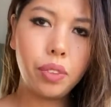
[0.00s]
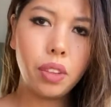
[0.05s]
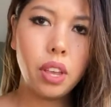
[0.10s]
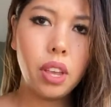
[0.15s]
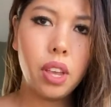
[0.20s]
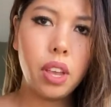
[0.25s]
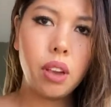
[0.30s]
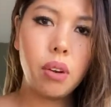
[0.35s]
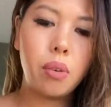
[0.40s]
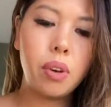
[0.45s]

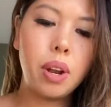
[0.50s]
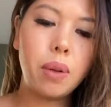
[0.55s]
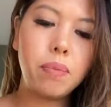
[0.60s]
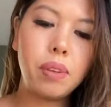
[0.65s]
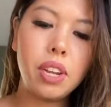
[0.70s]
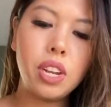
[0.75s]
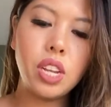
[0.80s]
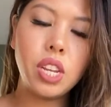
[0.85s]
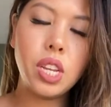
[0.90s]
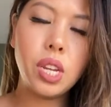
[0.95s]
And what I'm gonna
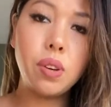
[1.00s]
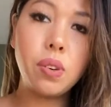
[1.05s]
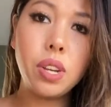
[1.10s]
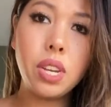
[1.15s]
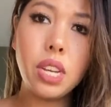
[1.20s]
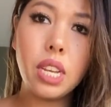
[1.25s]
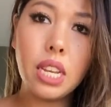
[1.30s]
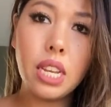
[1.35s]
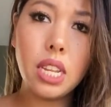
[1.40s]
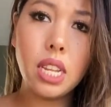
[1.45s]
do
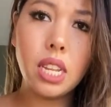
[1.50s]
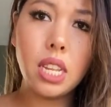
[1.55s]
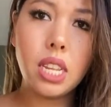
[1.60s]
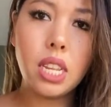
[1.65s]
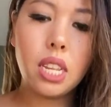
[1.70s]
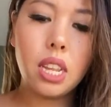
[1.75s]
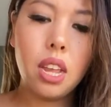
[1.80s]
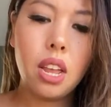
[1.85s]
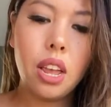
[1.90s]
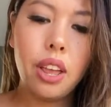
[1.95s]
is
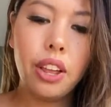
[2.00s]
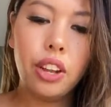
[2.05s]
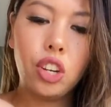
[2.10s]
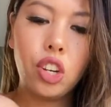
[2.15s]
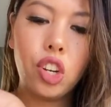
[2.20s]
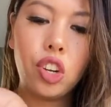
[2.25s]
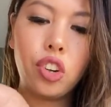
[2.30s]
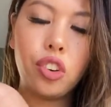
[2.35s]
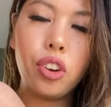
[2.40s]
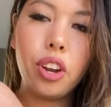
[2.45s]

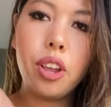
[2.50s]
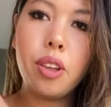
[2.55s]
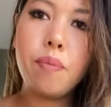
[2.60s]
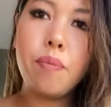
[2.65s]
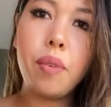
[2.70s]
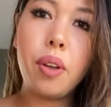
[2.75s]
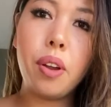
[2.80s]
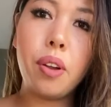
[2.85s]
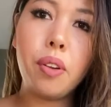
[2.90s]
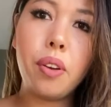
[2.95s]
trim
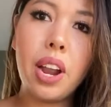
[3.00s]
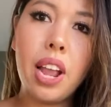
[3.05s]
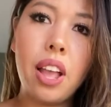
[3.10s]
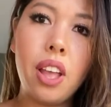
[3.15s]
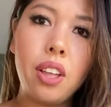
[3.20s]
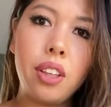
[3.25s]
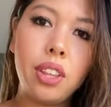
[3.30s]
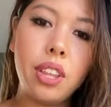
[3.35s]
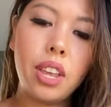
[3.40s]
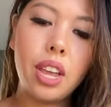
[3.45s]
around
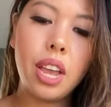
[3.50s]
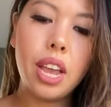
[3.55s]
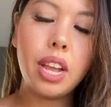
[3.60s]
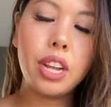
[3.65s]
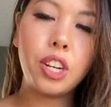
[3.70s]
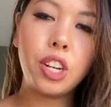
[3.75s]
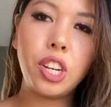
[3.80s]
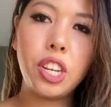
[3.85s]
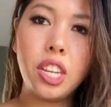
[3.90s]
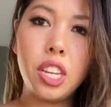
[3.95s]
the edge
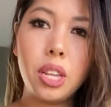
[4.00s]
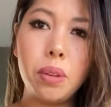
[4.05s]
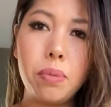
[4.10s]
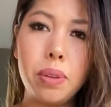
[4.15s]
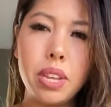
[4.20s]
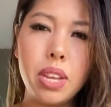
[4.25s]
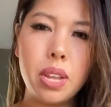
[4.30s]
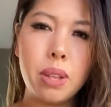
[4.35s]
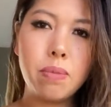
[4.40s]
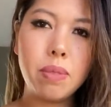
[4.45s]
until it
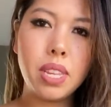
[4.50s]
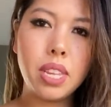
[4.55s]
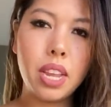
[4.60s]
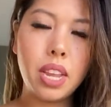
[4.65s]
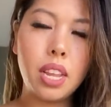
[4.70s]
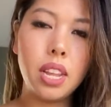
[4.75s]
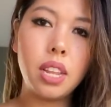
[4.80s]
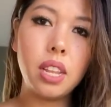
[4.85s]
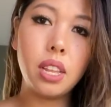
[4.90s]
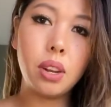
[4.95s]
becomes like a
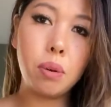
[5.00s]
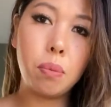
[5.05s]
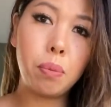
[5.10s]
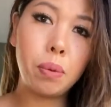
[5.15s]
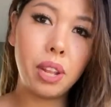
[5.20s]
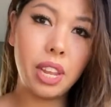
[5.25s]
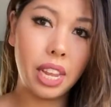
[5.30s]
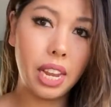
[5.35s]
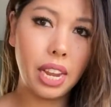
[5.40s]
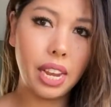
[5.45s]
little
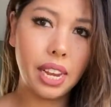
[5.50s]
plate.